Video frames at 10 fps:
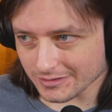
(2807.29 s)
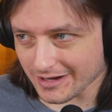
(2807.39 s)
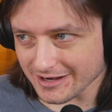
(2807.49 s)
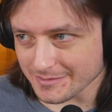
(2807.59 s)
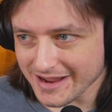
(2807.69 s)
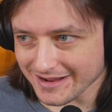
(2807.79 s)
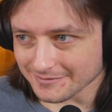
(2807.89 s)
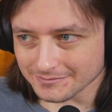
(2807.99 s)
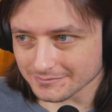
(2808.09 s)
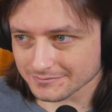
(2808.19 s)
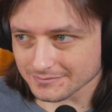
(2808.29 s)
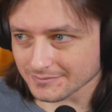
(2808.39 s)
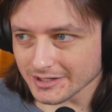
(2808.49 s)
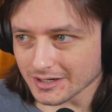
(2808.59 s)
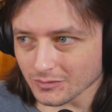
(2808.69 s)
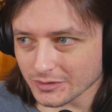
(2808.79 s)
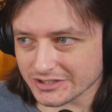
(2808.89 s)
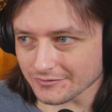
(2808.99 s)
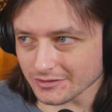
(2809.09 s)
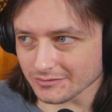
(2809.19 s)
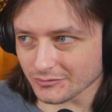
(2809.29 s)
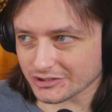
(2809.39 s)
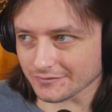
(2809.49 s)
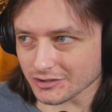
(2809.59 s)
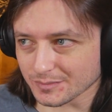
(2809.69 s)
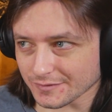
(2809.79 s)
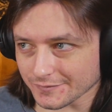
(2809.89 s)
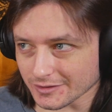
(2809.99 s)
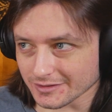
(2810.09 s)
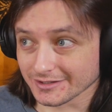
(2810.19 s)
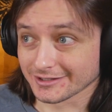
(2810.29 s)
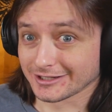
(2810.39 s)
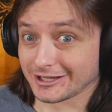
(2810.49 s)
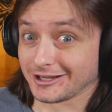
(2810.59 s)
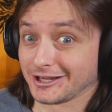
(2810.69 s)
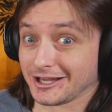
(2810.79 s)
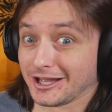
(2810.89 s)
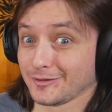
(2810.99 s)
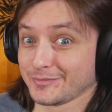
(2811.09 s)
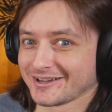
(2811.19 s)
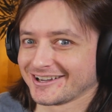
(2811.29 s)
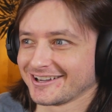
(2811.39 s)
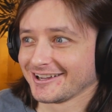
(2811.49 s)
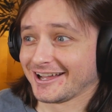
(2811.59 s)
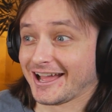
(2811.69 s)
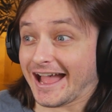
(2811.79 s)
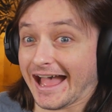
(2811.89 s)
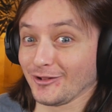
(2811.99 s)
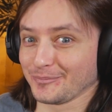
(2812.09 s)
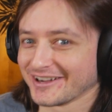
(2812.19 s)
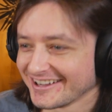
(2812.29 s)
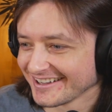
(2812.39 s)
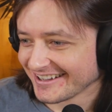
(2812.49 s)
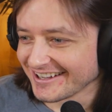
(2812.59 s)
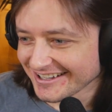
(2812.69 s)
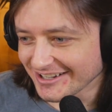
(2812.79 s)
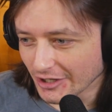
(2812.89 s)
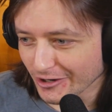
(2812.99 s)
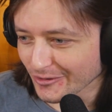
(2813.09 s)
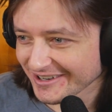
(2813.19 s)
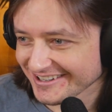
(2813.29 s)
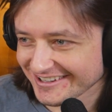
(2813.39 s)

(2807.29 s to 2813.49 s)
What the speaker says: Iron Man, you know, whichever you prefer. Help! Help! No,